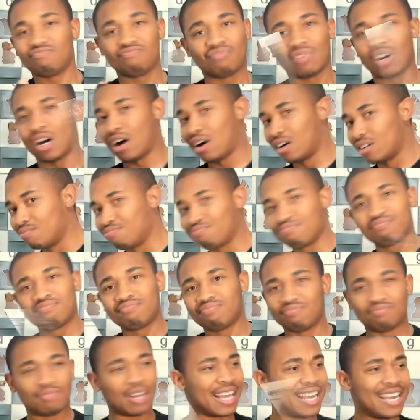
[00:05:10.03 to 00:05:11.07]
are
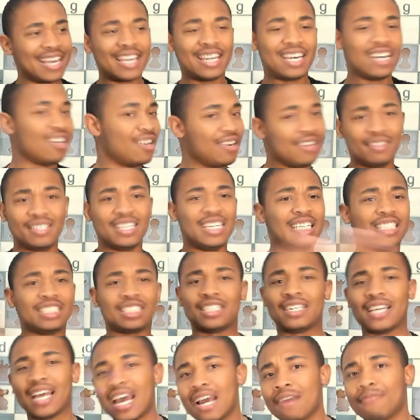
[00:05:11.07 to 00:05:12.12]
hitting each
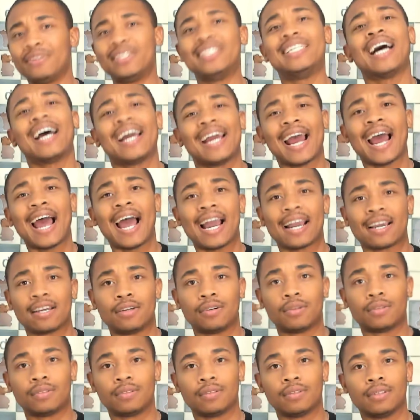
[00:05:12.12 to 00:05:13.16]
and every
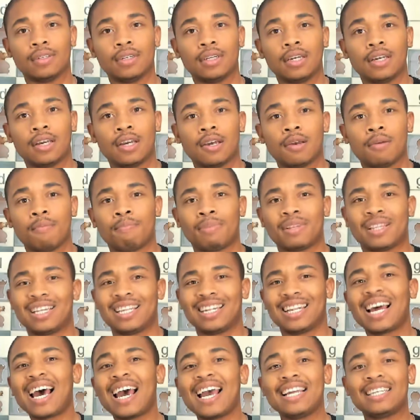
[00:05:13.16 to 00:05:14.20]
diagonal. But the
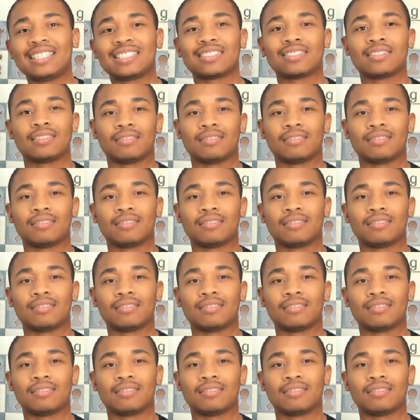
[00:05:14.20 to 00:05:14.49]
knight